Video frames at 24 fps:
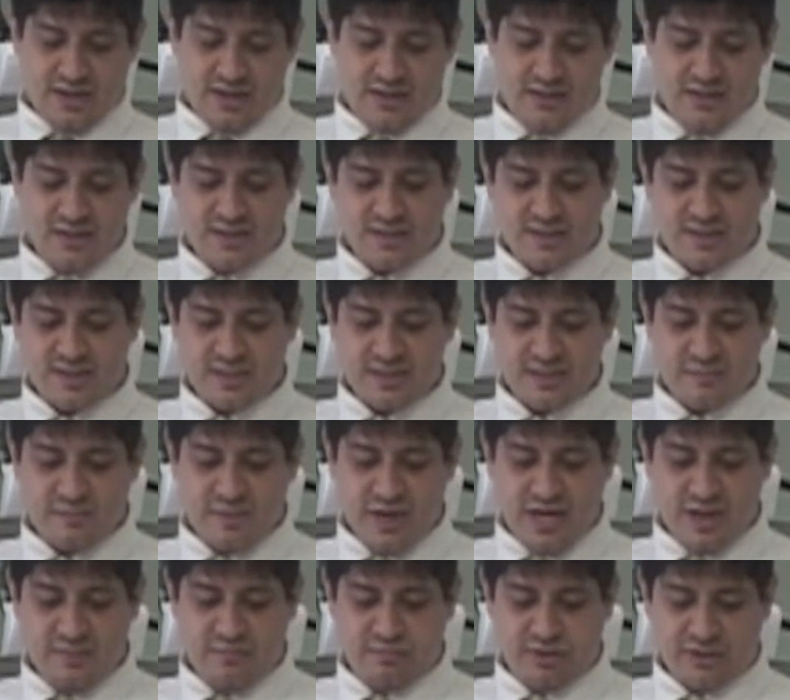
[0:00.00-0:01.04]
This is
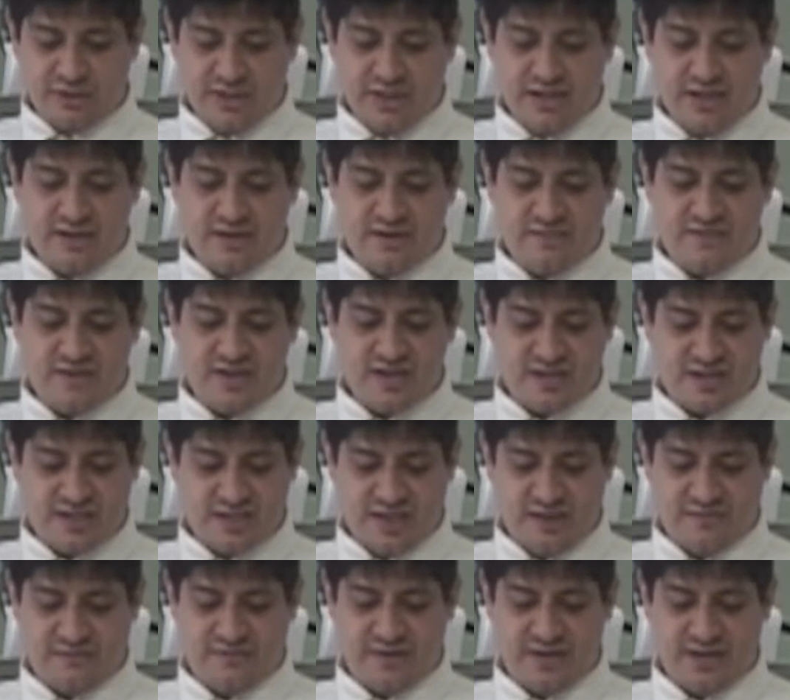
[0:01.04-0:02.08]
my blood of the
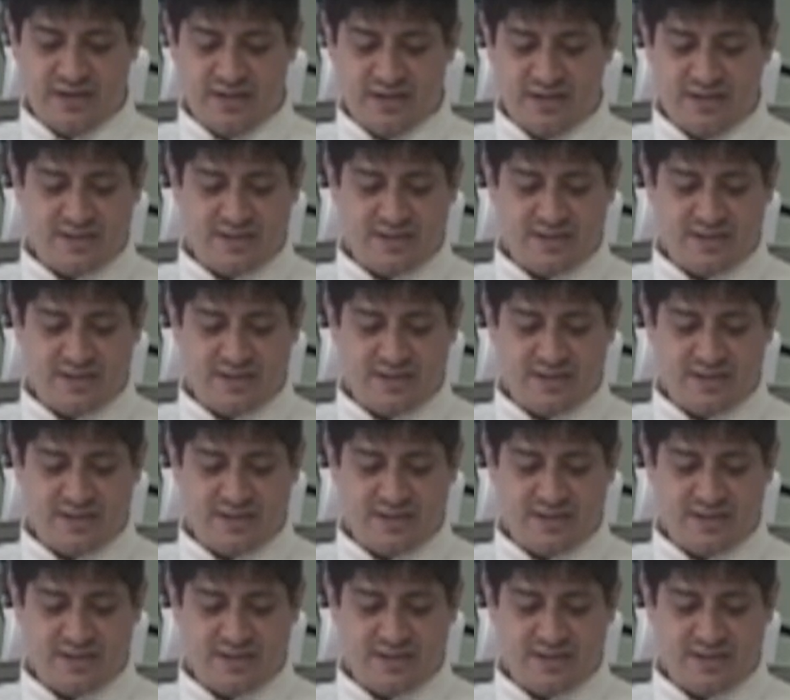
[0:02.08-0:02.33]
covenant.